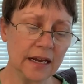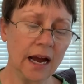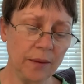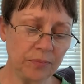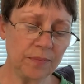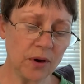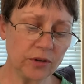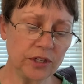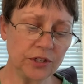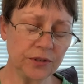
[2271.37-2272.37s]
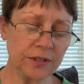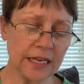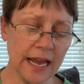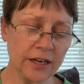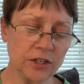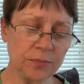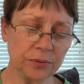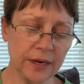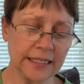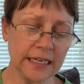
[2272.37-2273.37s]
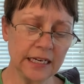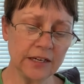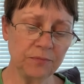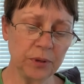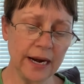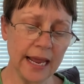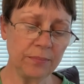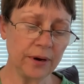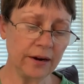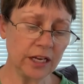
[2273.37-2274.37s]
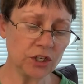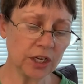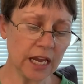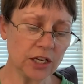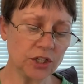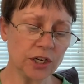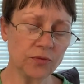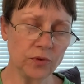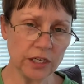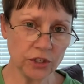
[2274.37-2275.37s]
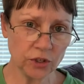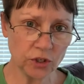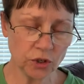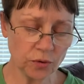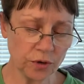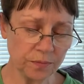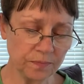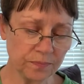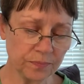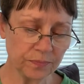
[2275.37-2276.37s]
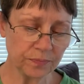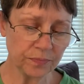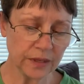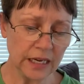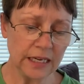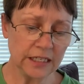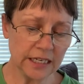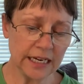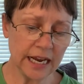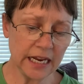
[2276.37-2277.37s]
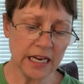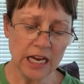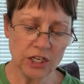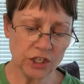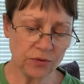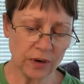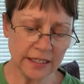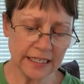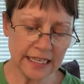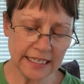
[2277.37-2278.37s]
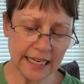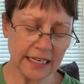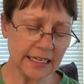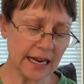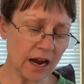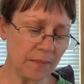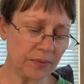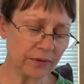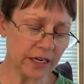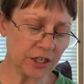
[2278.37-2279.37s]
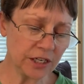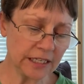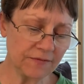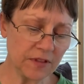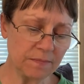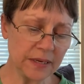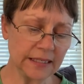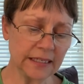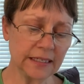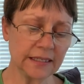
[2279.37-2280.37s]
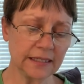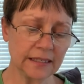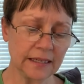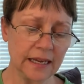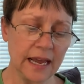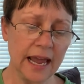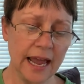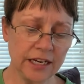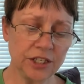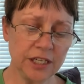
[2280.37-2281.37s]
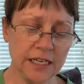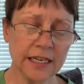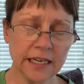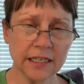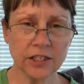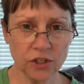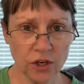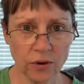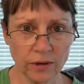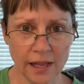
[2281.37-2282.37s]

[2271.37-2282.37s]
I promoted Suzanne to president of Brene Brown Education and Research Group. Today, she runs the day-to-day operations of the business, and she kicks total